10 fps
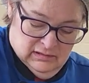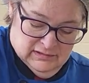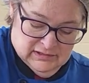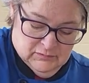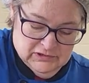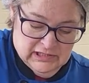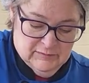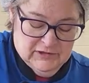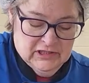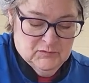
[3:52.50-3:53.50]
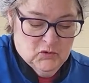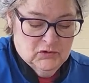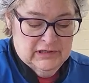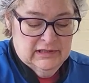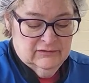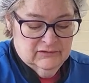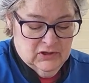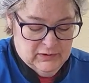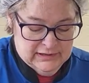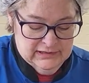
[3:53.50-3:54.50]
So when you come in the morning,
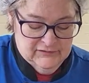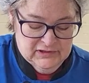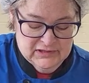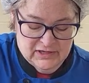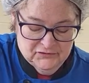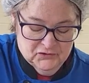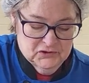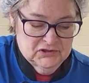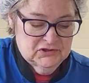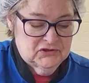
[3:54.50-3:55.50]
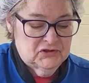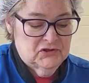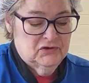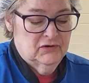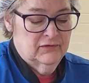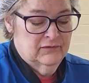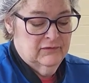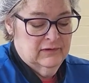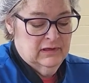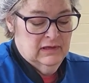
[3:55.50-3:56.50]
go ahead and give it another good stir.
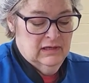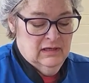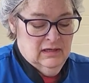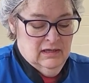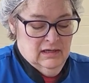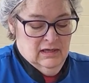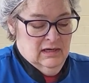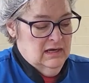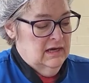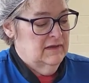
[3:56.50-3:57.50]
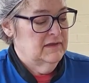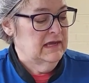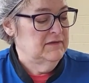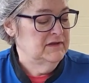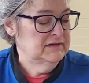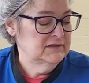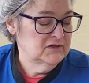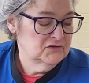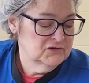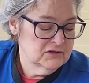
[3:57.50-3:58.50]
And then this is
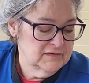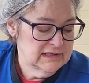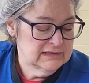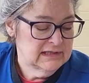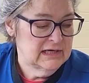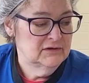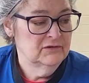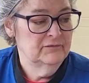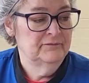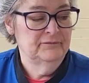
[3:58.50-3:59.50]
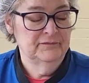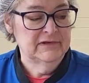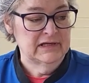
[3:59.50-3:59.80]
our serving container, the